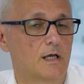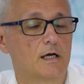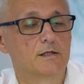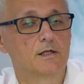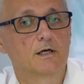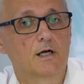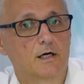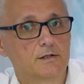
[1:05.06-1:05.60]
and
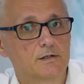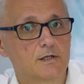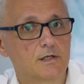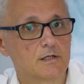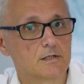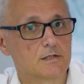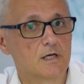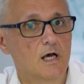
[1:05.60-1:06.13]
the
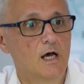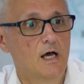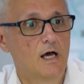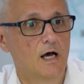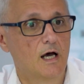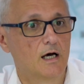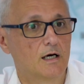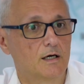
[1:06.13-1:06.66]
countries
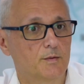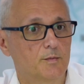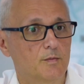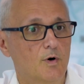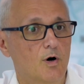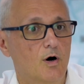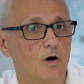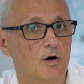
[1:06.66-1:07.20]

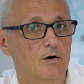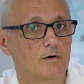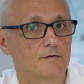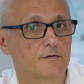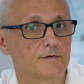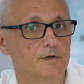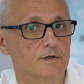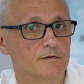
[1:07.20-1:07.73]
of
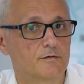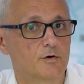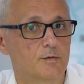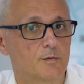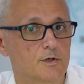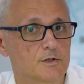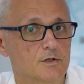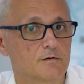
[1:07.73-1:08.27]
the
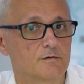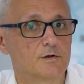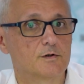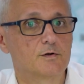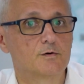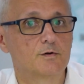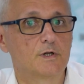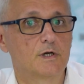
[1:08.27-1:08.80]
former
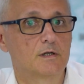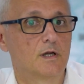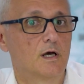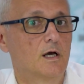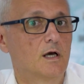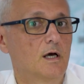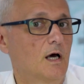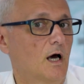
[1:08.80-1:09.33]
Soviet Union.
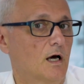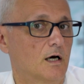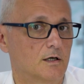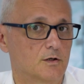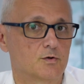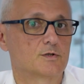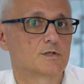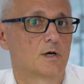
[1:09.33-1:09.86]

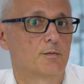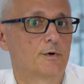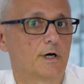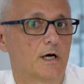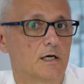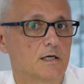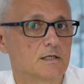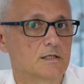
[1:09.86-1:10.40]
To
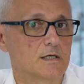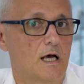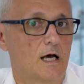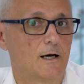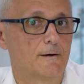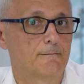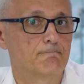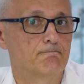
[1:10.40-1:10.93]
summarize,
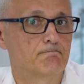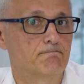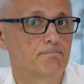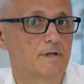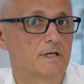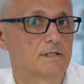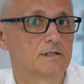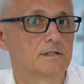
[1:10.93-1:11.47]

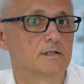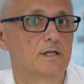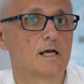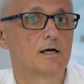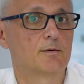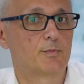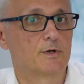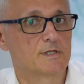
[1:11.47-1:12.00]
they
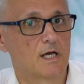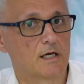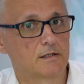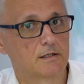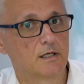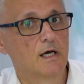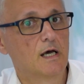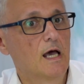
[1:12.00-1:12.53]

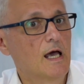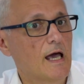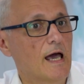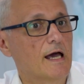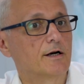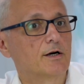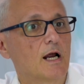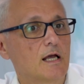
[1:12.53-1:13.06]
represent
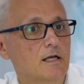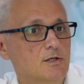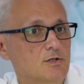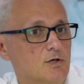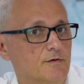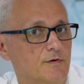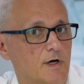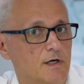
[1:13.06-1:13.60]
a range
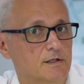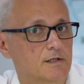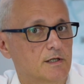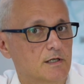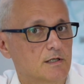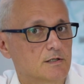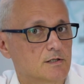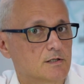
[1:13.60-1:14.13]
of
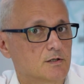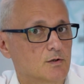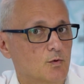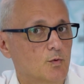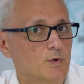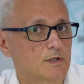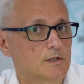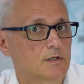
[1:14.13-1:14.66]
countries
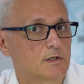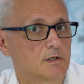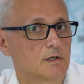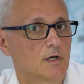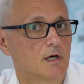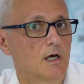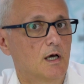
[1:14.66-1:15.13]
with